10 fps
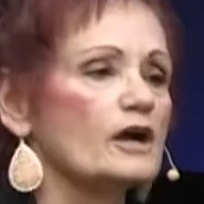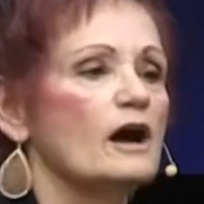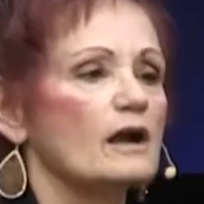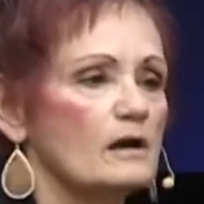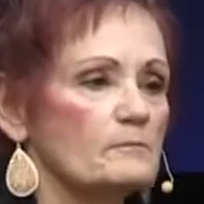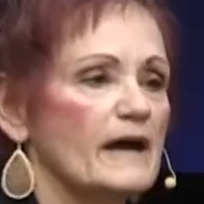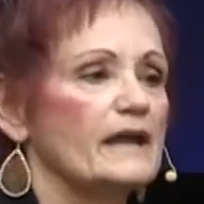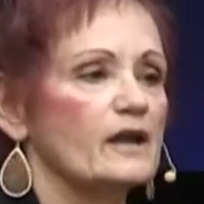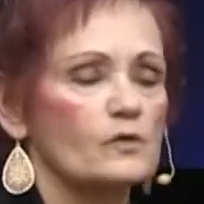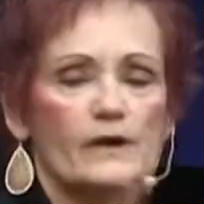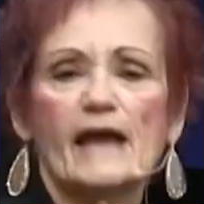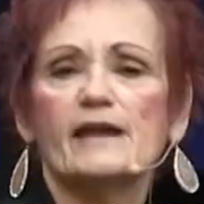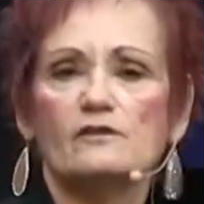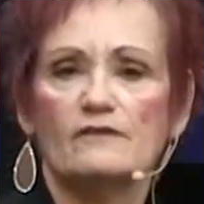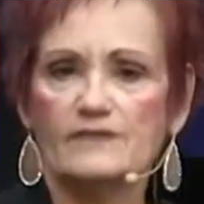God Almighty,
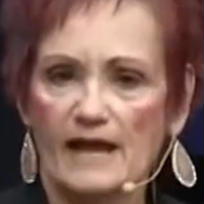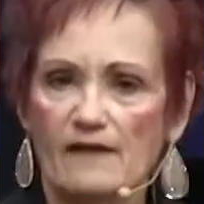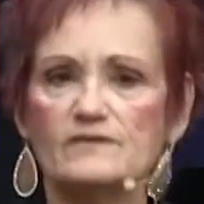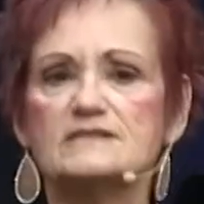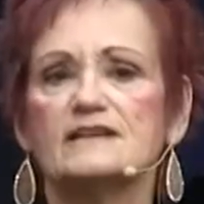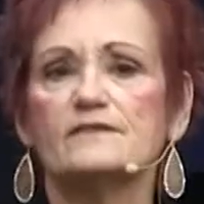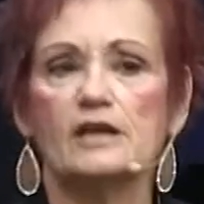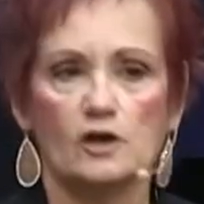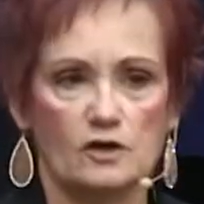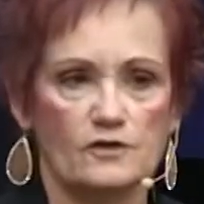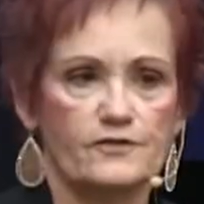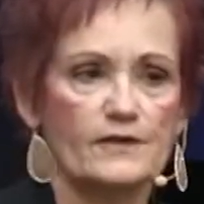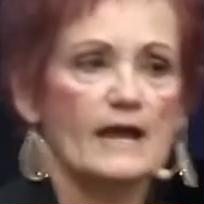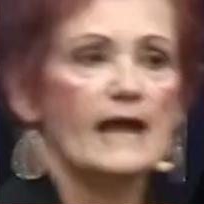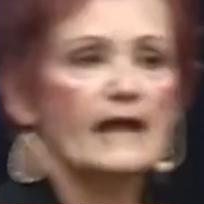creator of the heavens and the earth.
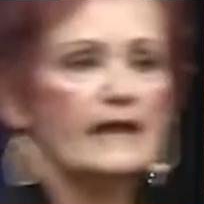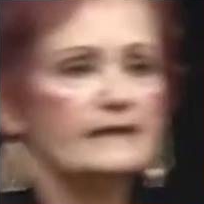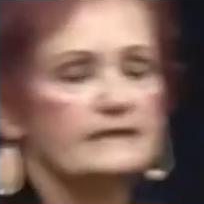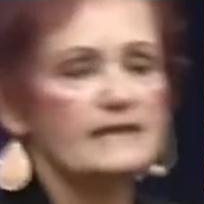The